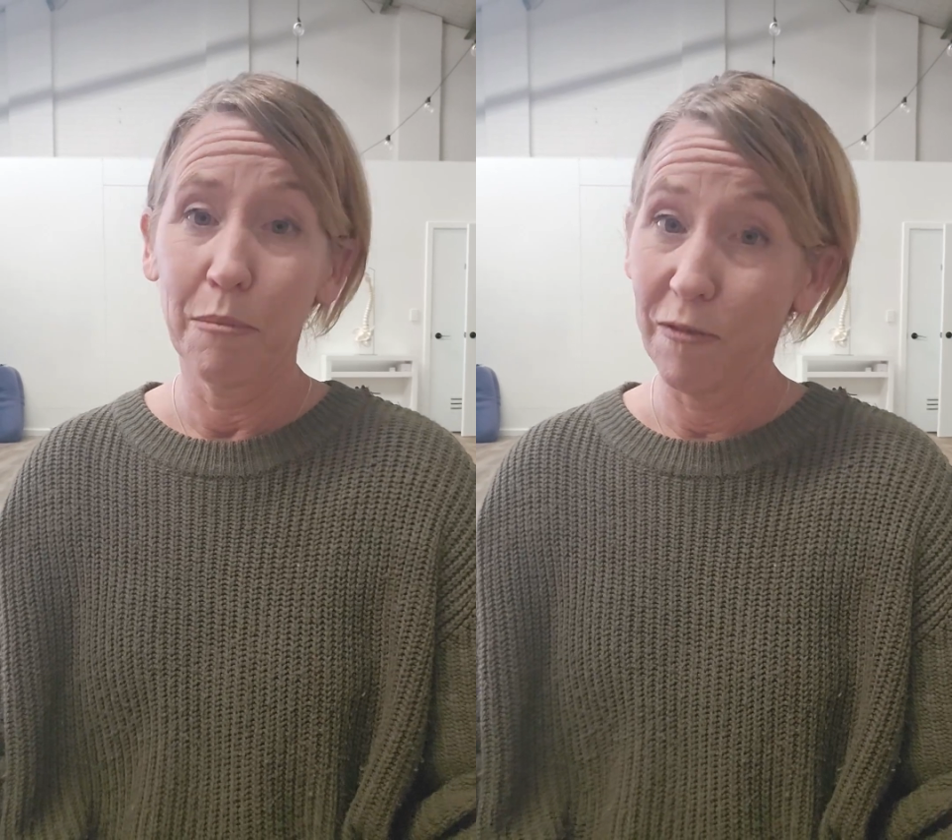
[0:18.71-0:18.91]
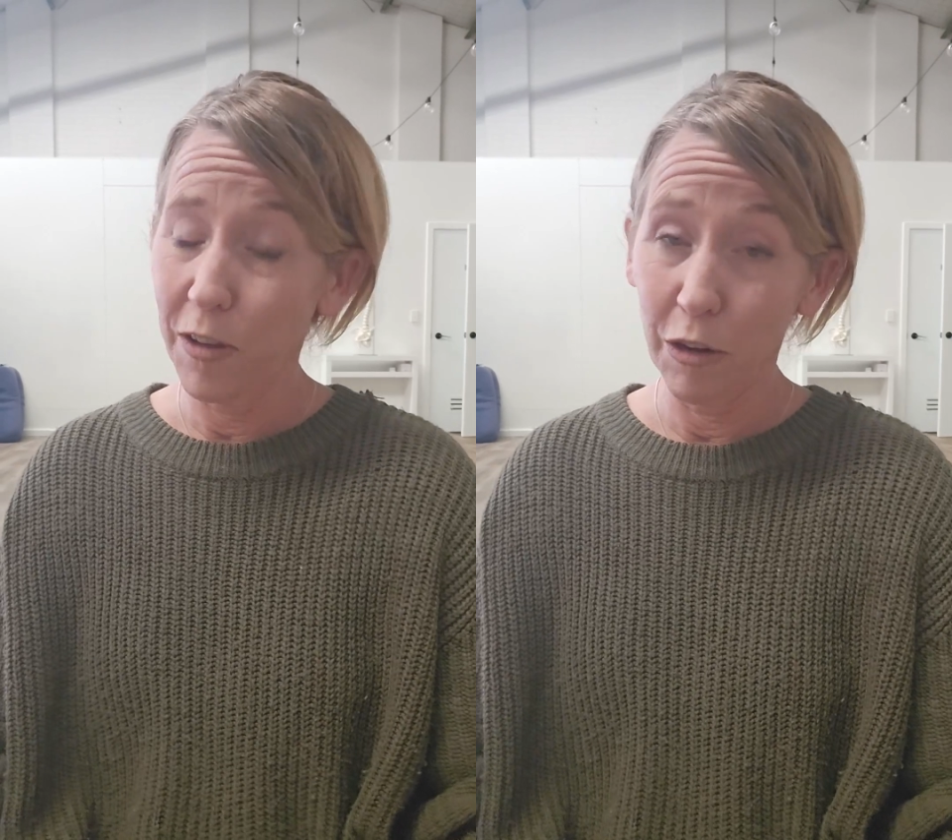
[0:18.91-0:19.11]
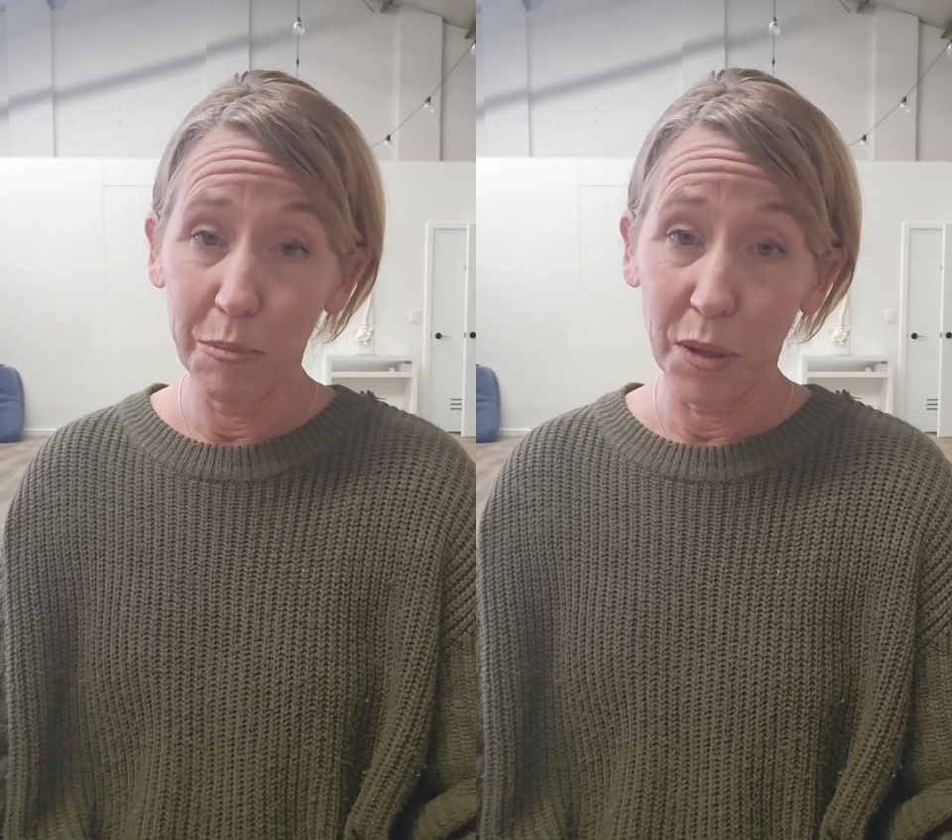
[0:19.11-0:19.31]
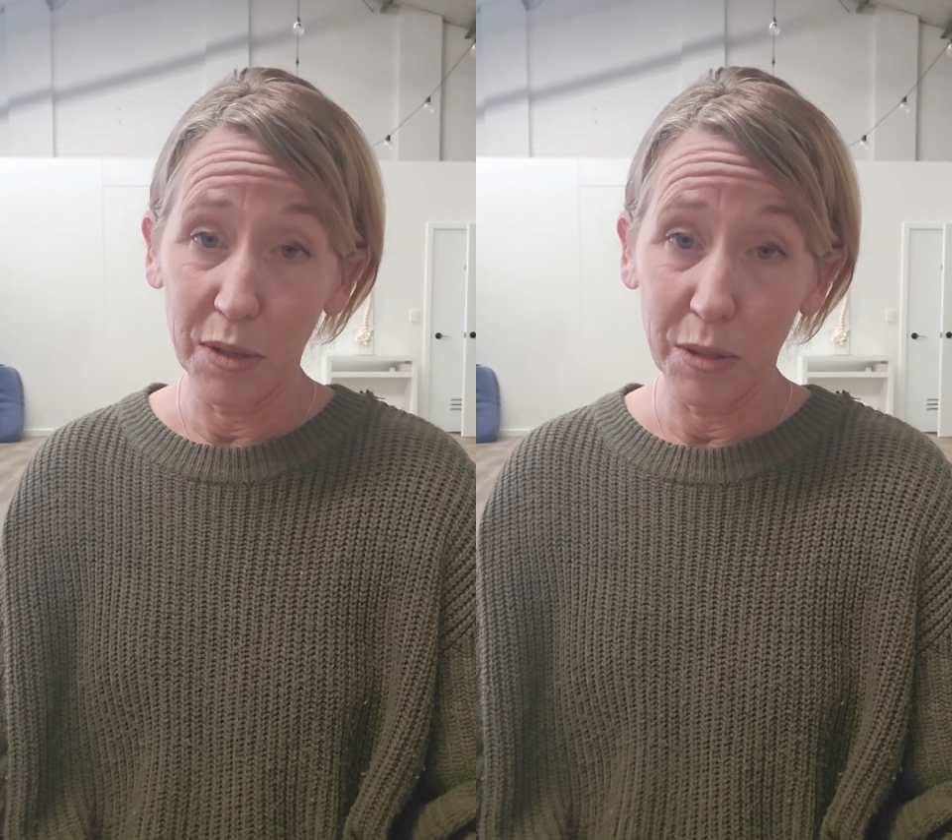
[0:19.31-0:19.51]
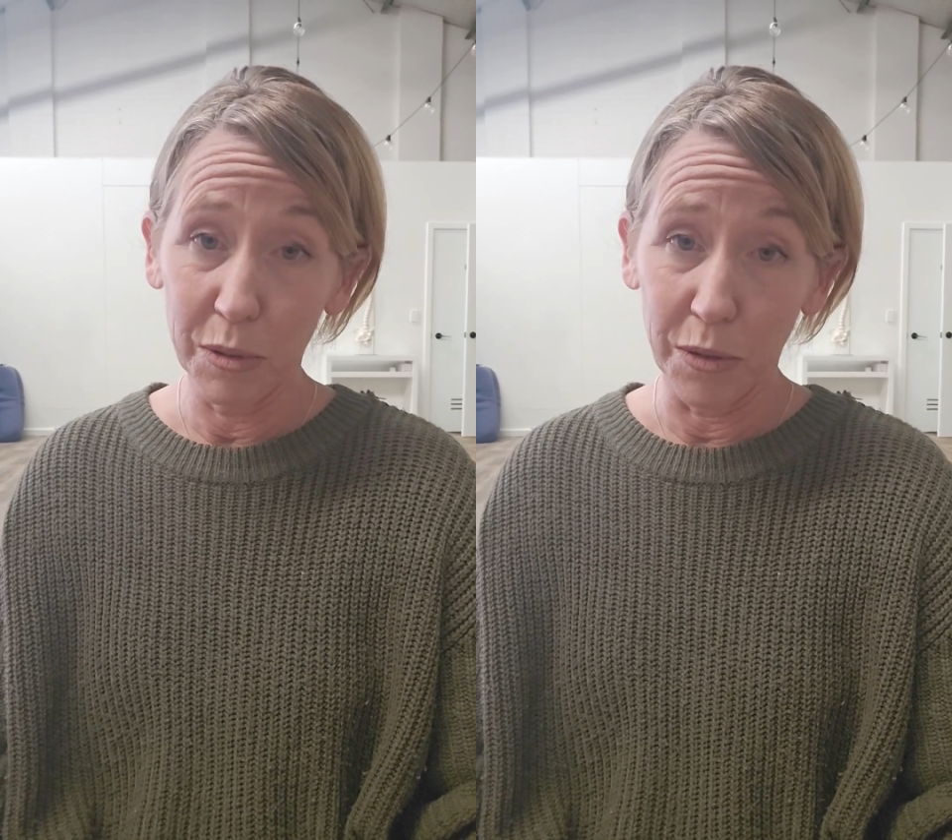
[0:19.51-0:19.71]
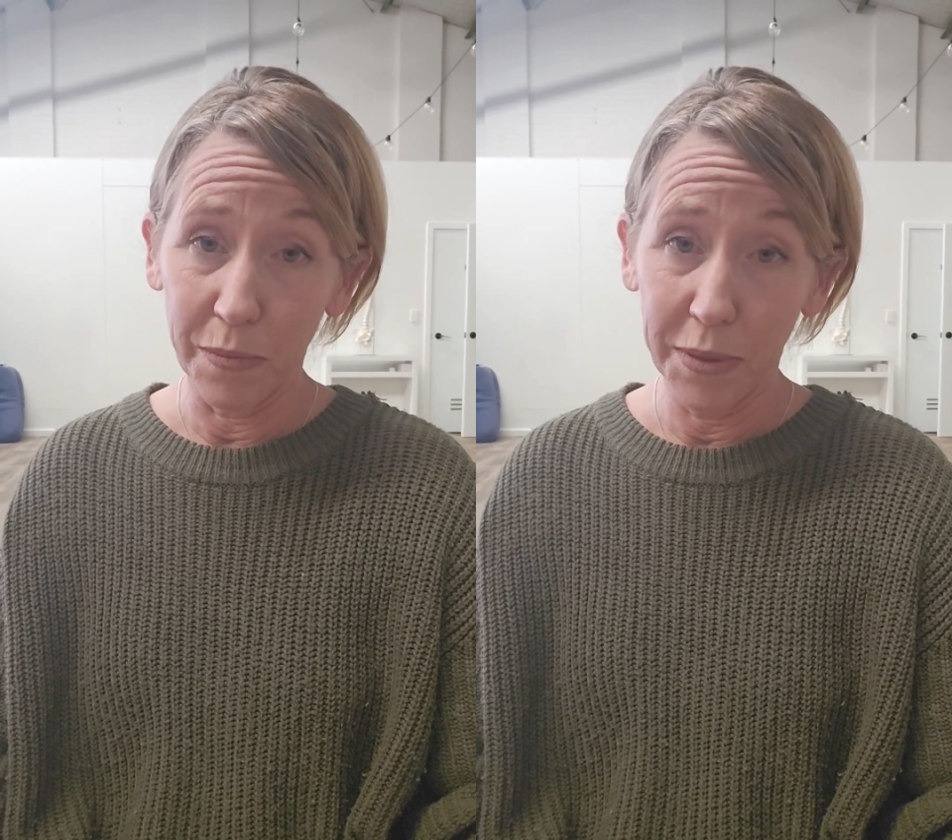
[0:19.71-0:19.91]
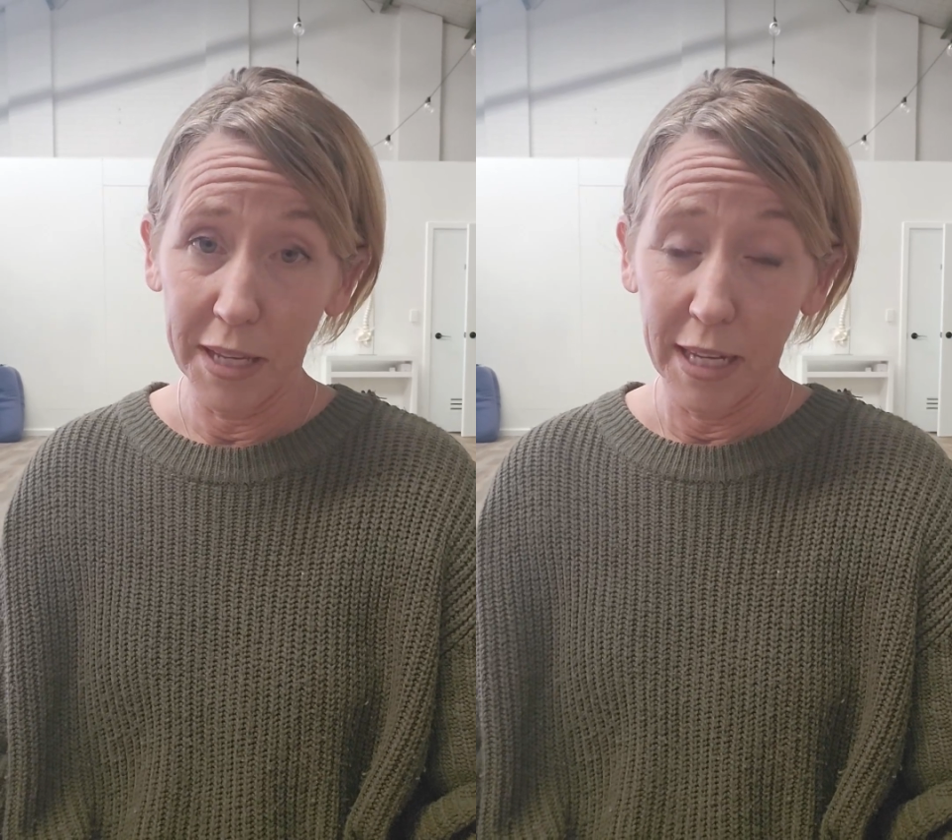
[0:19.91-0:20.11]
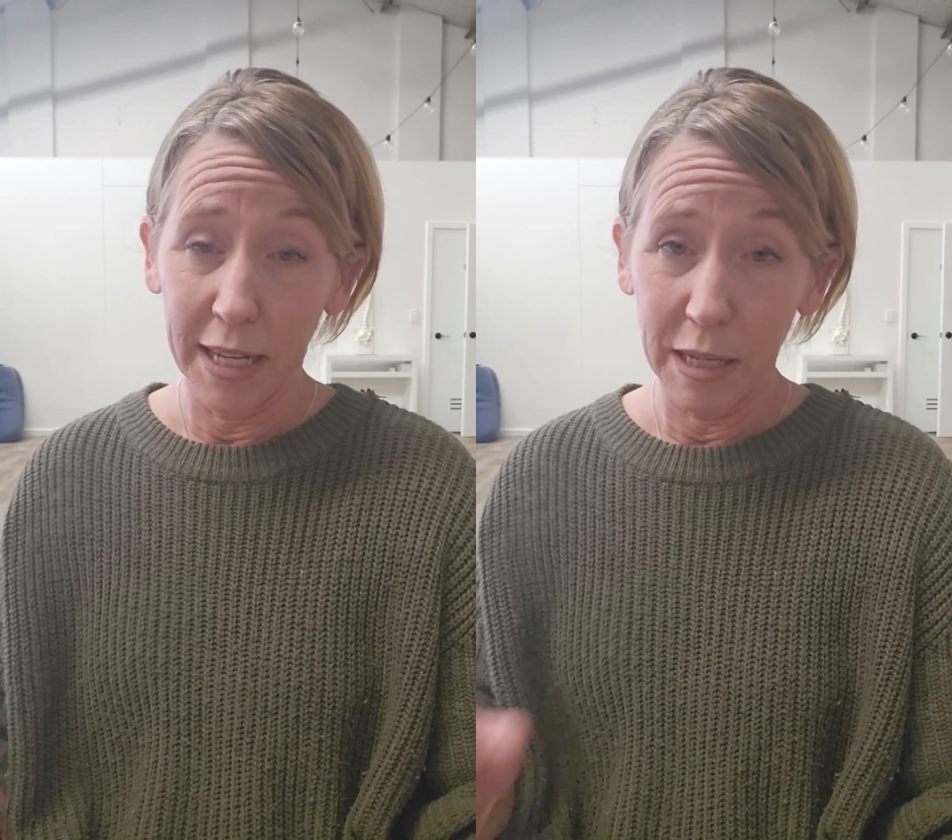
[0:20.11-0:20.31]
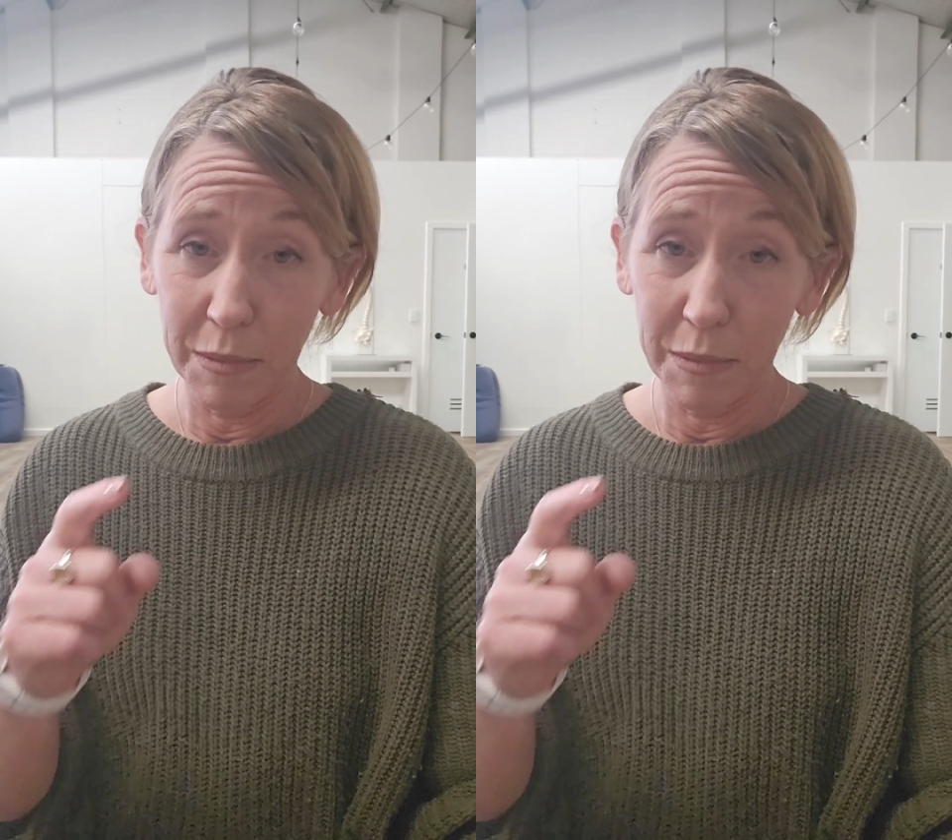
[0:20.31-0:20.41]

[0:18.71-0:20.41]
Very possible. Let